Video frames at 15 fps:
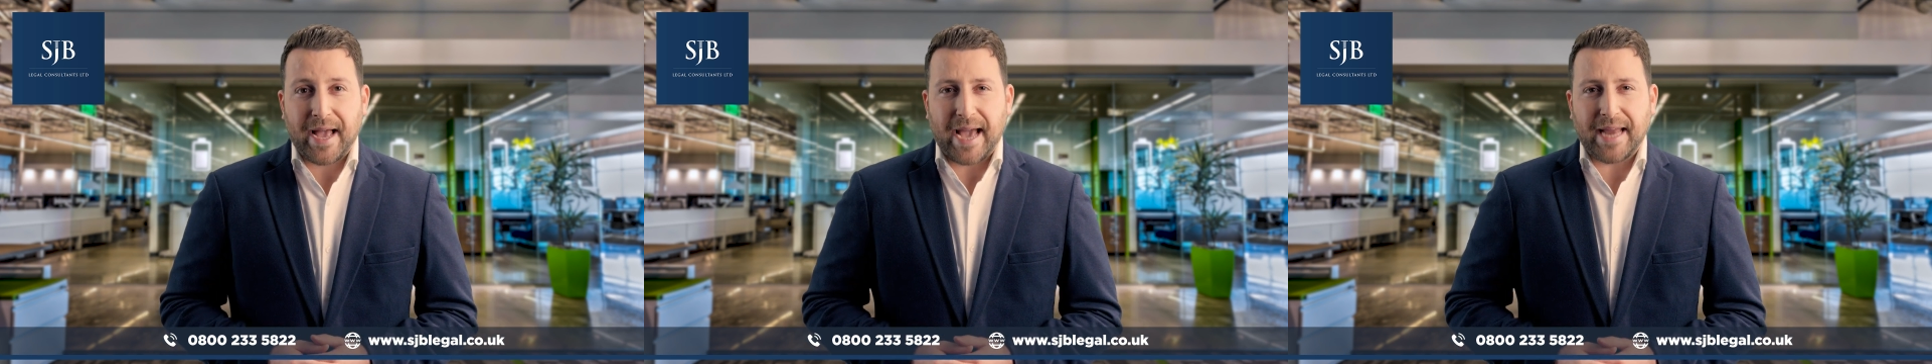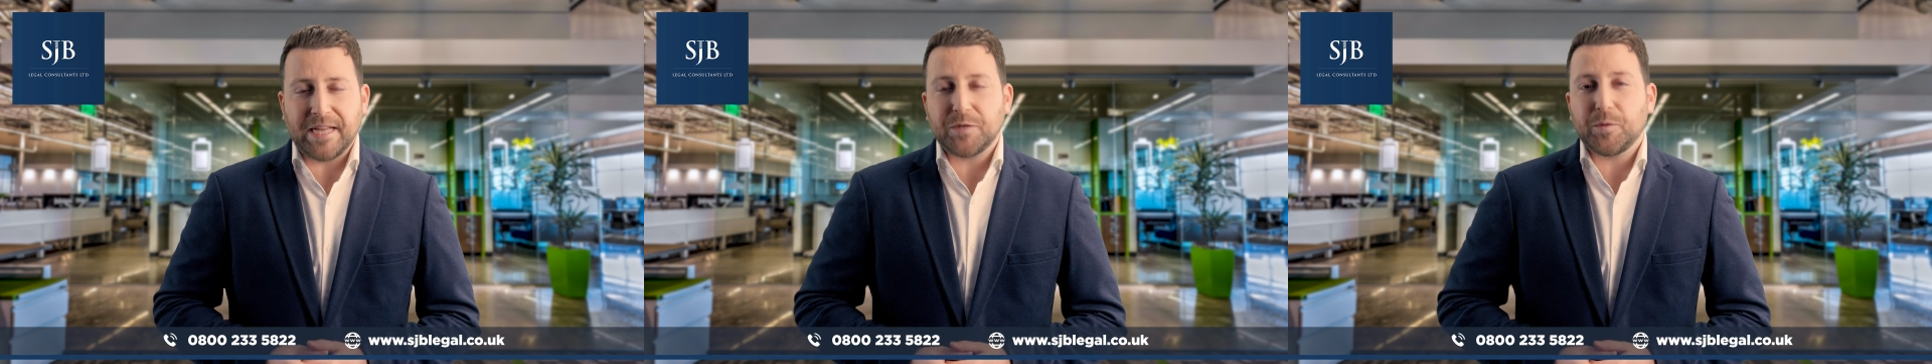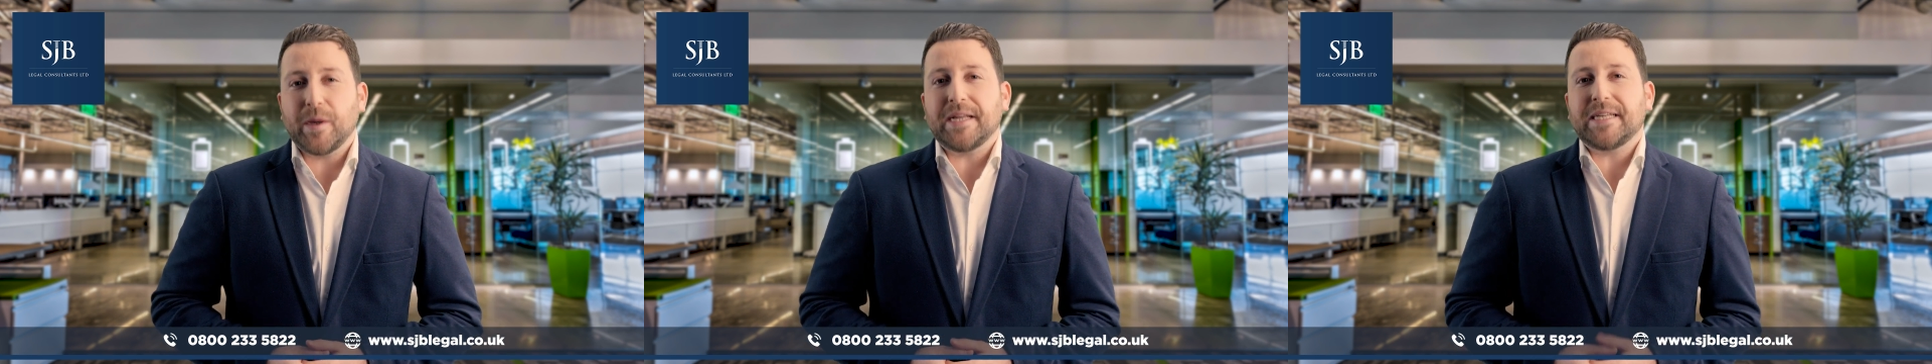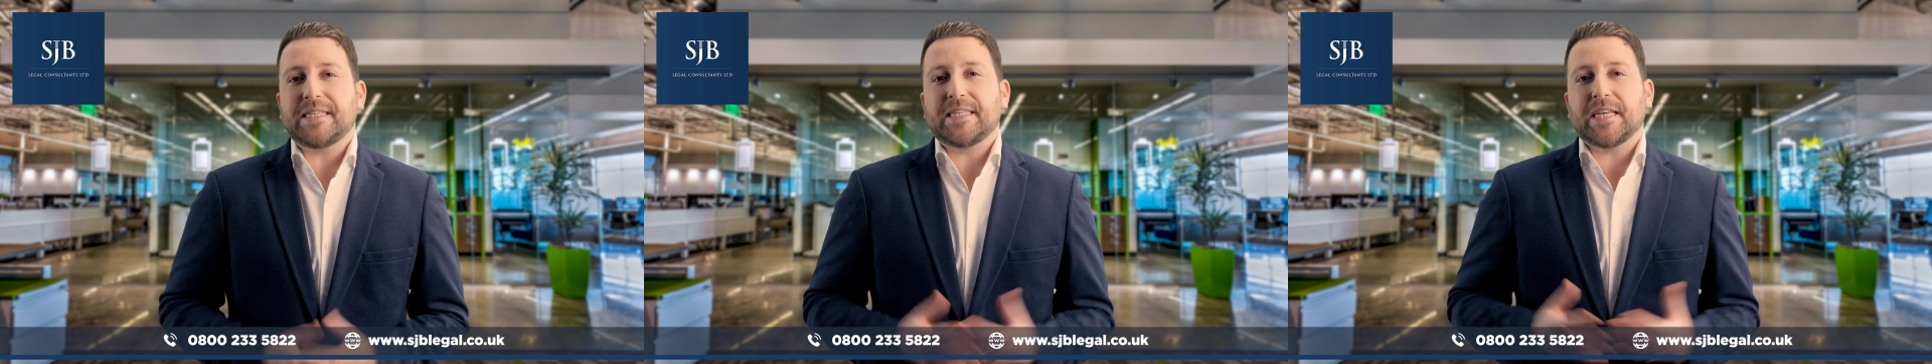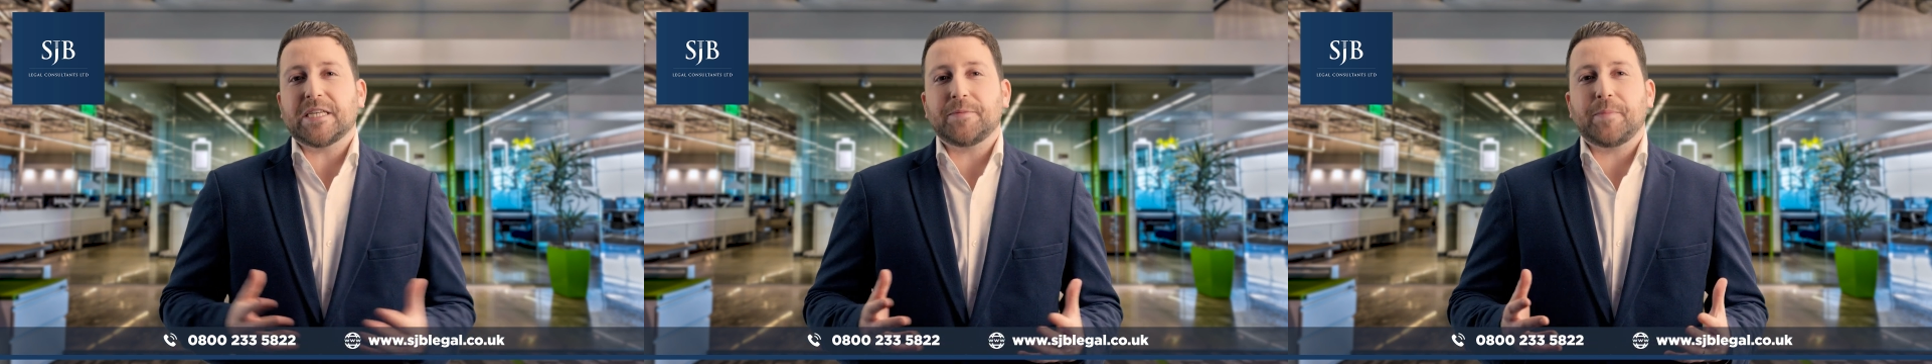and is when a
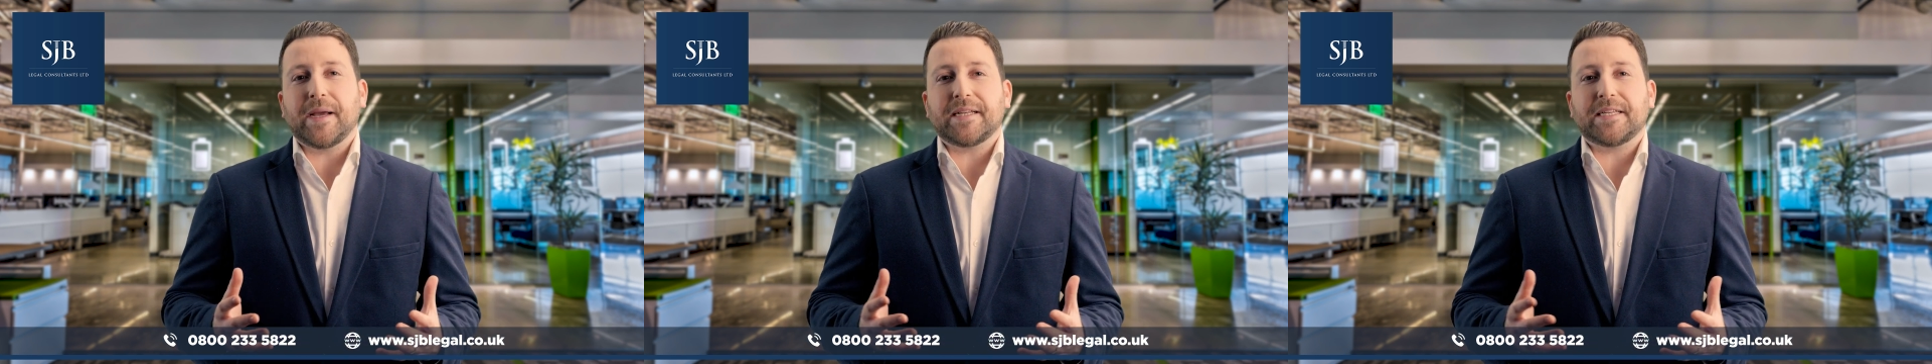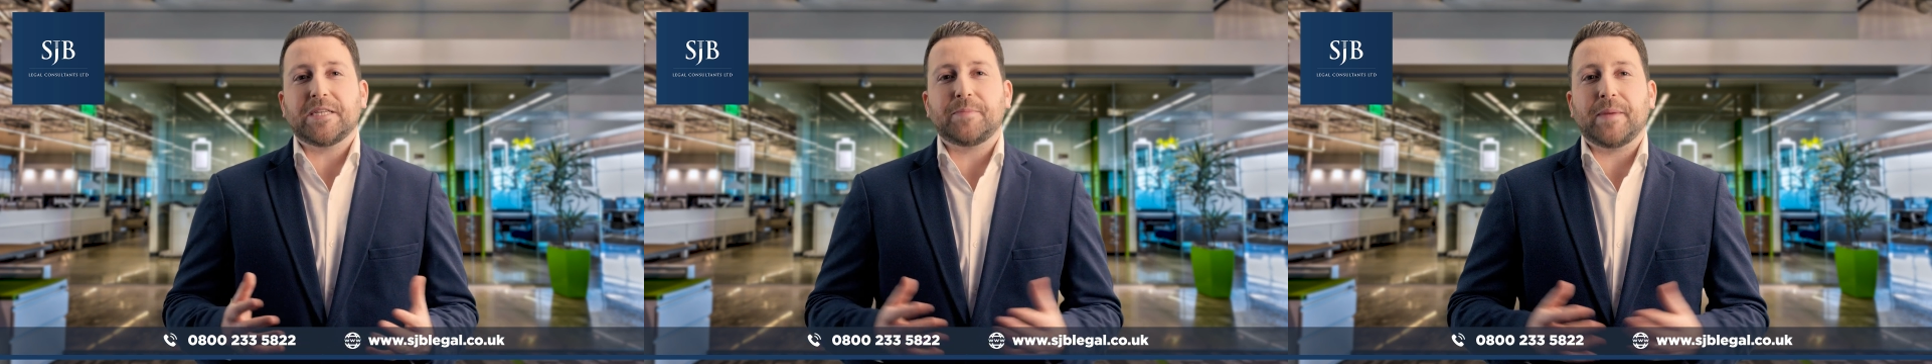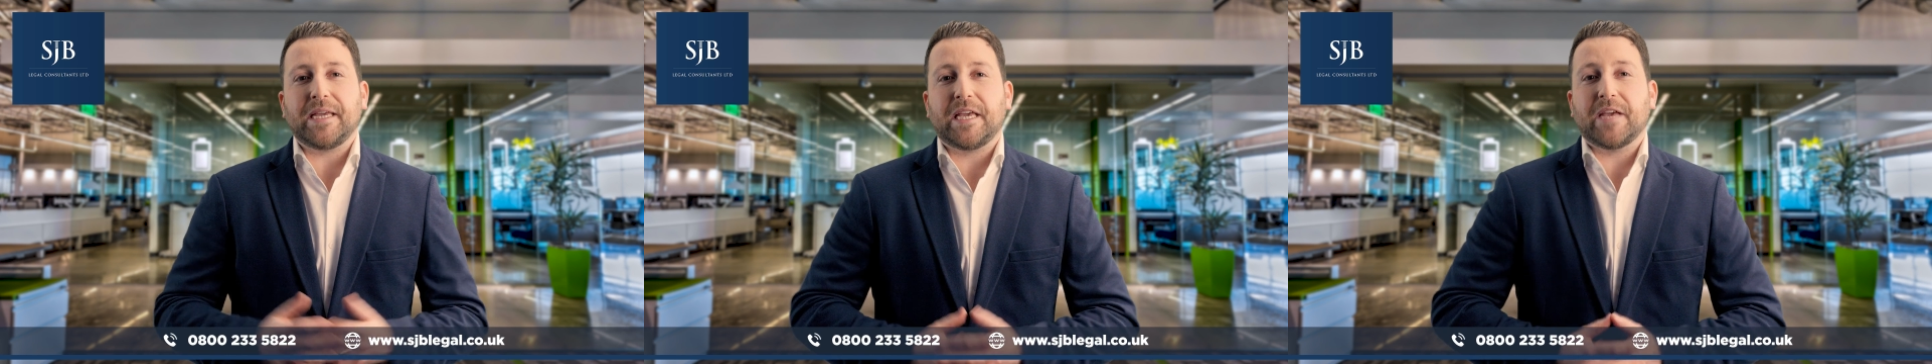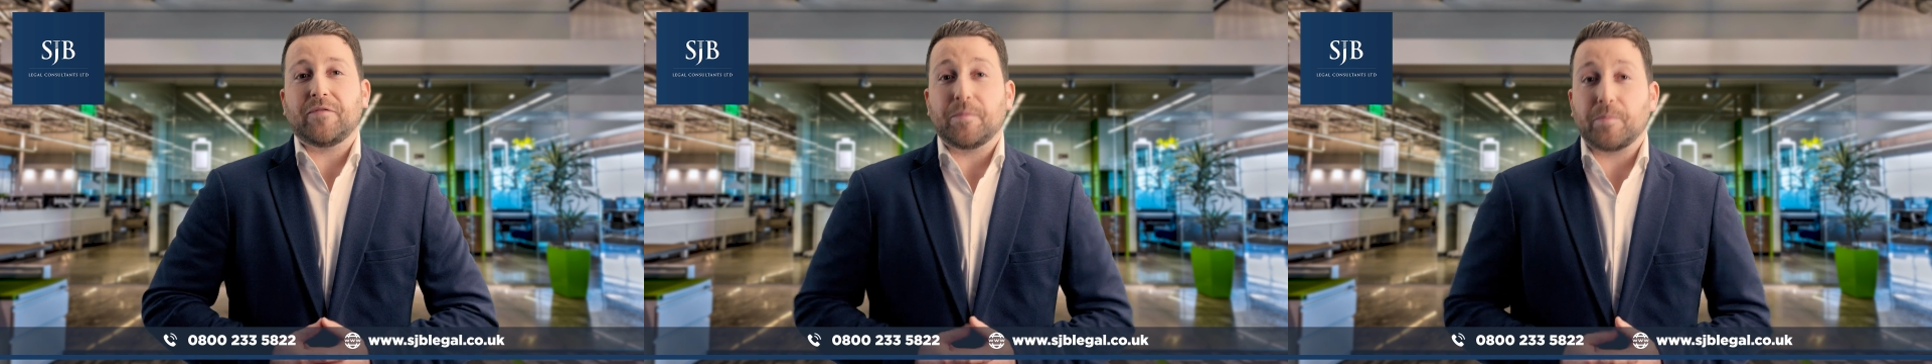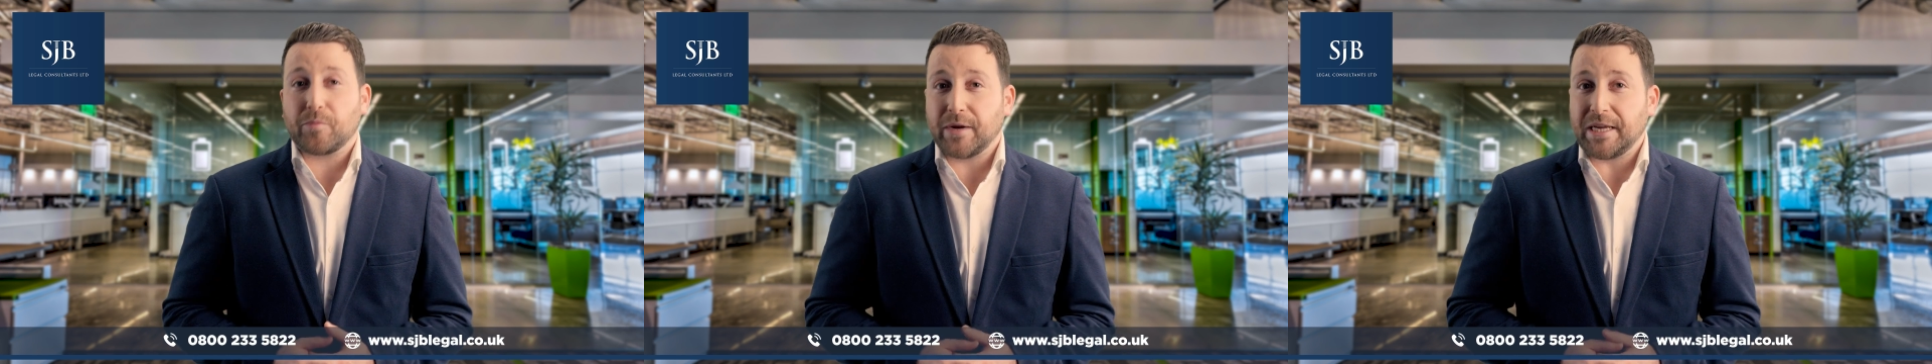suspect has been
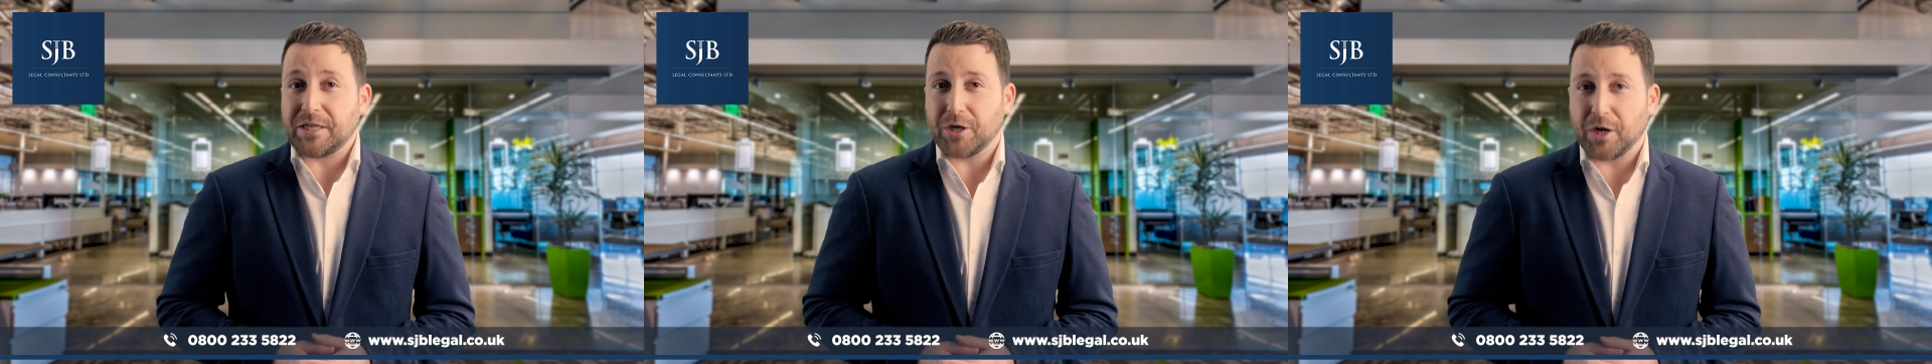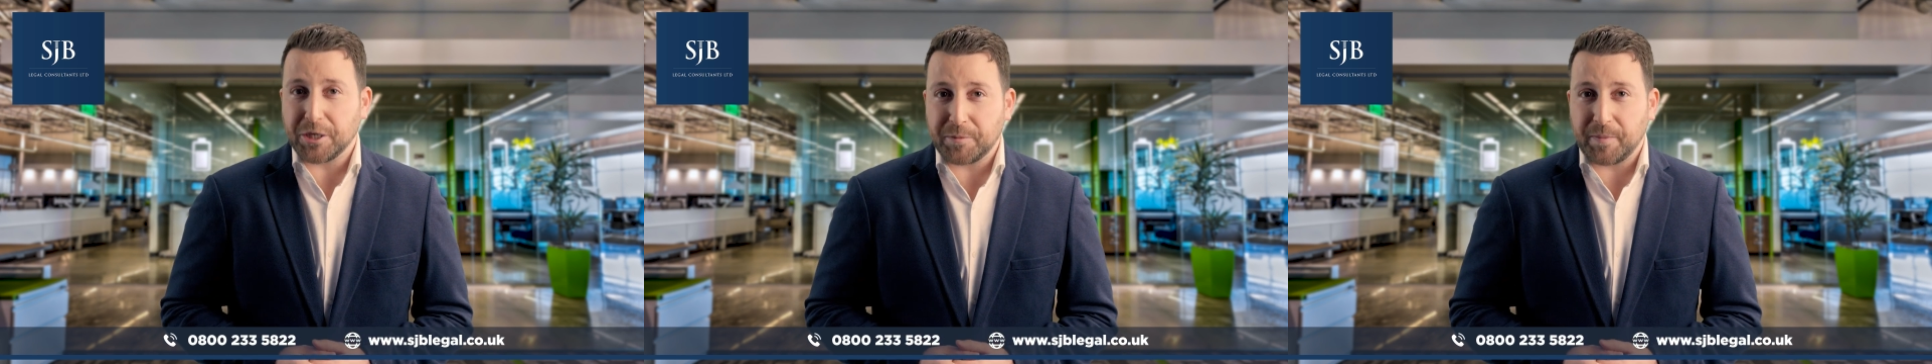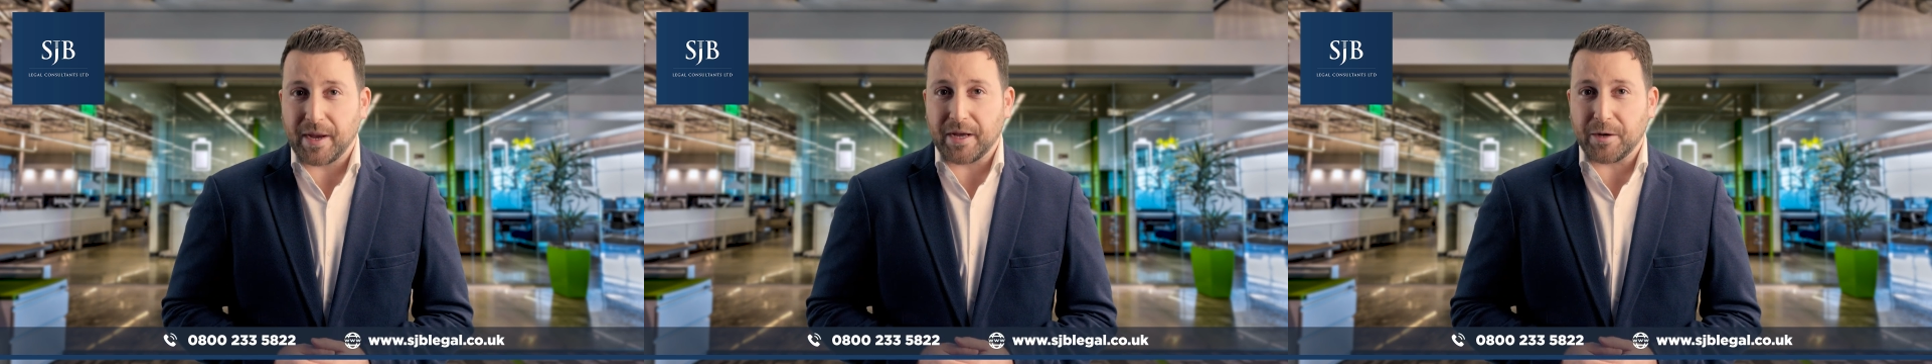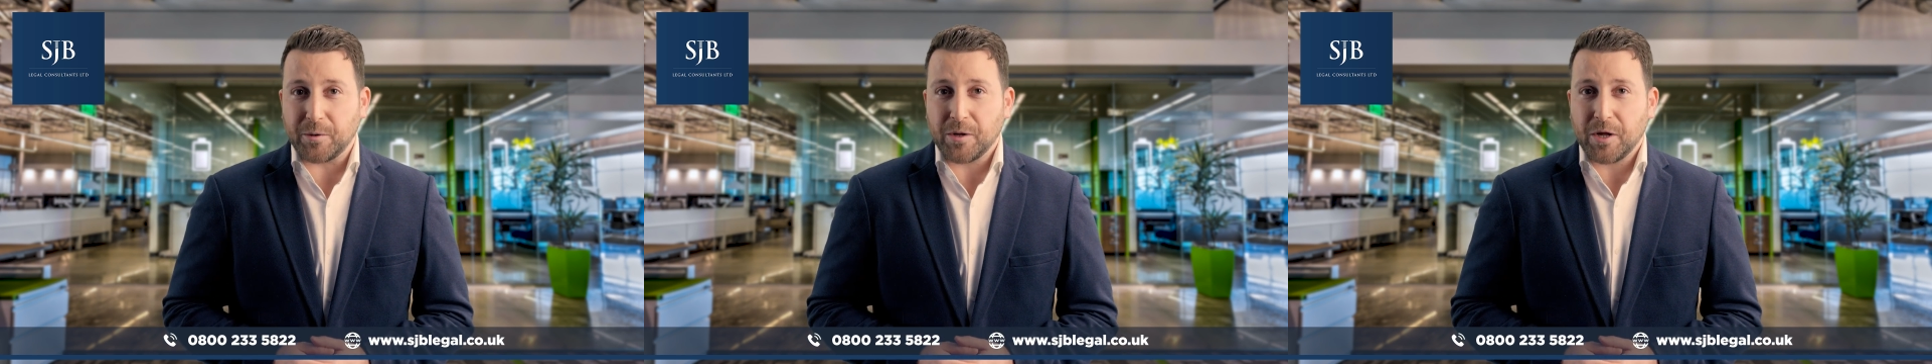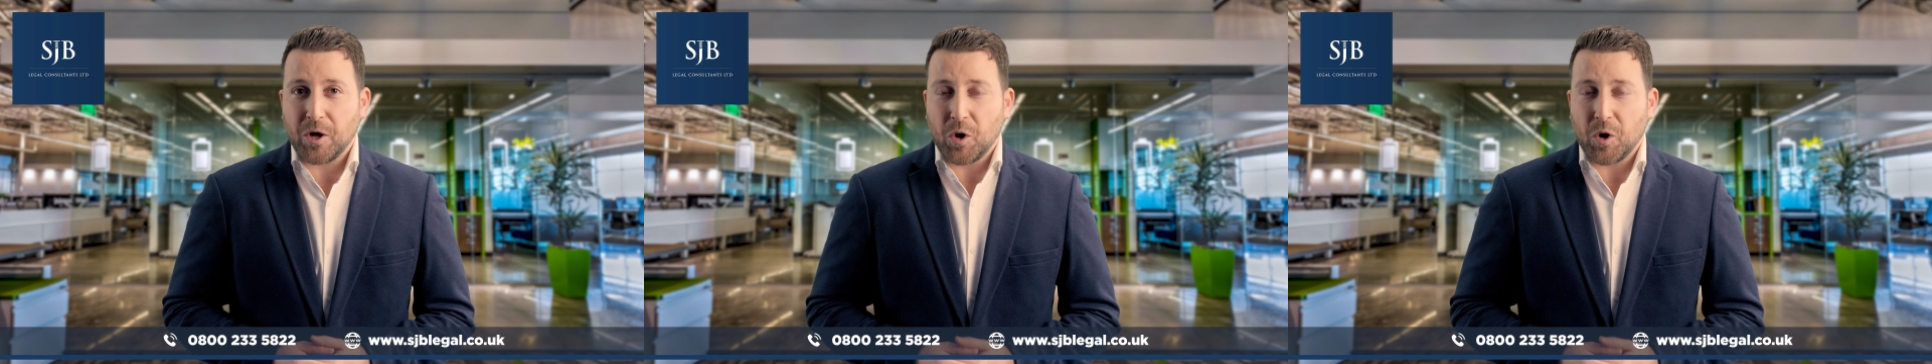given pre charge bail